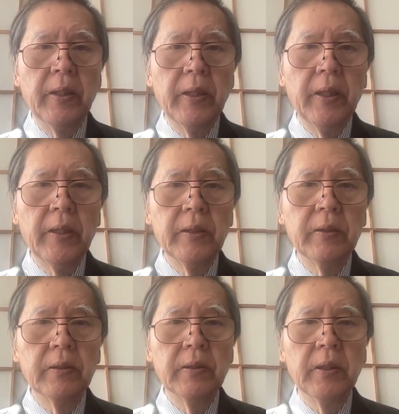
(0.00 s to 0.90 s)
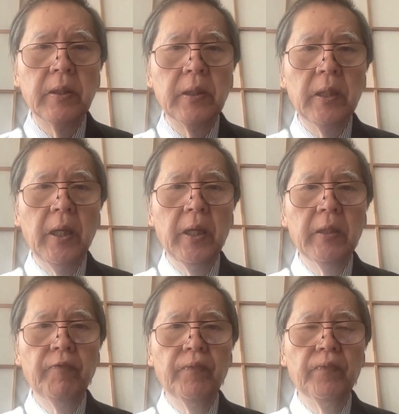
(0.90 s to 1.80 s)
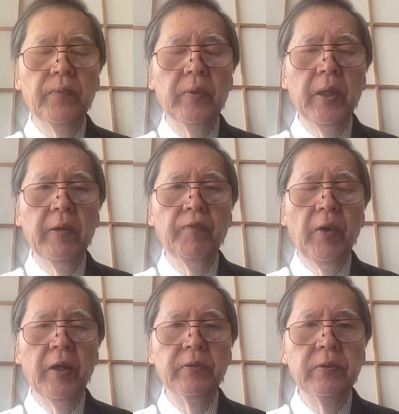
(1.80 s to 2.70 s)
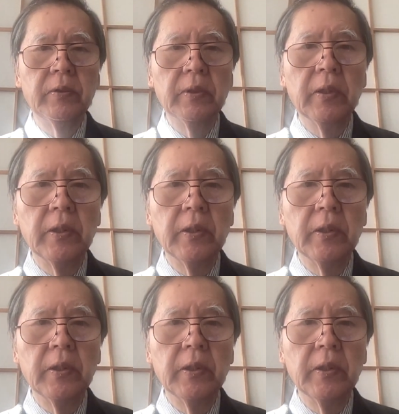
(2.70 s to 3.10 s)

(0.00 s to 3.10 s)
And I found